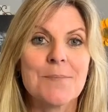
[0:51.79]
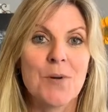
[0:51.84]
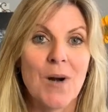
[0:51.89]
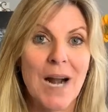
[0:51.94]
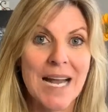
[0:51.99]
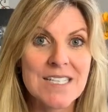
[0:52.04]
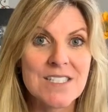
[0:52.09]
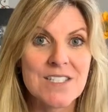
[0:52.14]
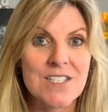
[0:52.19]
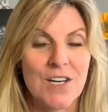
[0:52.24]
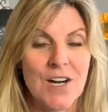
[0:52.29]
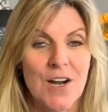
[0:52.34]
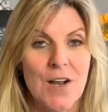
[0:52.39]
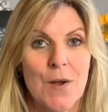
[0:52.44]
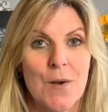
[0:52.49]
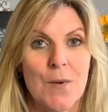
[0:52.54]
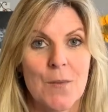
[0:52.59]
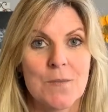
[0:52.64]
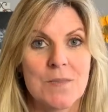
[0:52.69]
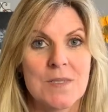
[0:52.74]
price your
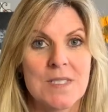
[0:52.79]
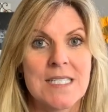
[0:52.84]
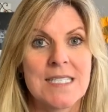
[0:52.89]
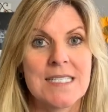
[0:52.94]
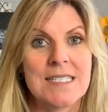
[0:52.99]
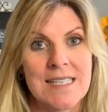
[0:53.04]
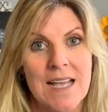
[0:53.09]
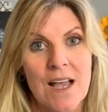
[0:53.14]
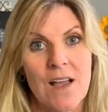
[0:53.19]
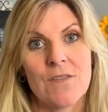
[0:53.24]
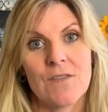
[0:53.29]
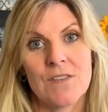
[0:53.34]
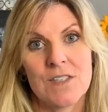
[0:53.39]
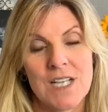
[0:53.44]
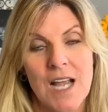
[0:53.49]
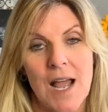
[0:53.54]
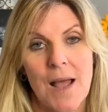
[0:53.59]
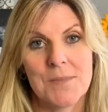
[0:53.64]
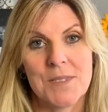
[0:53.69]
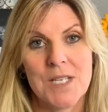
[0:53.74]
home to sell for
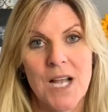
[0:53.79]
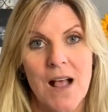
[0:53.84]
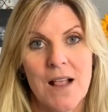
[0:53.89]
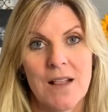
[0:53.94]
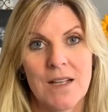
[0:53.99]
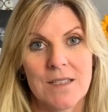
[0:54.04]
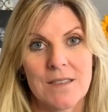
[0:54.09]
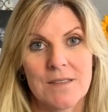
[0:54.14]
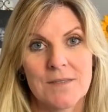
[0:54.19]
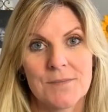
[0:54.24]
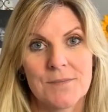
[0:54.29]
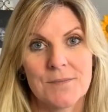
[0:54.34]
top dollar.